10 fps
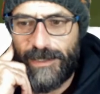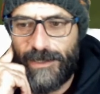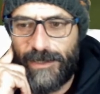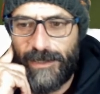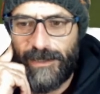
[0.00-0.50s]

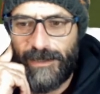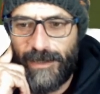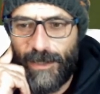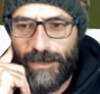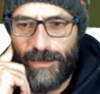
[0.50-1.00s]
the
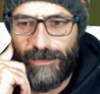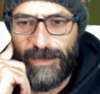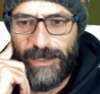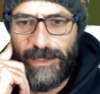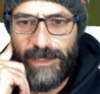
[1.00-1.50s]
loss,
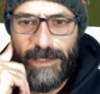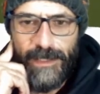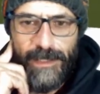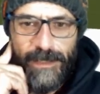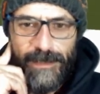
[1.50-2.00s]
obviously,
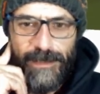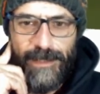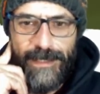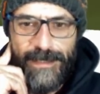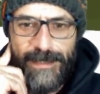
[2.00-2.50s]
that
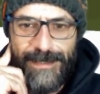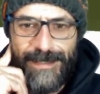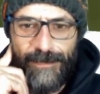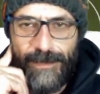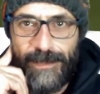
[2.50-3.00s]
they
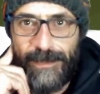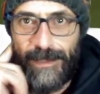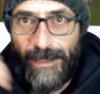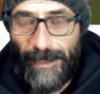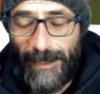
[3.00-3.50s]
suffered
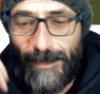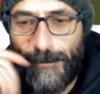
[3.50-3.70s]
in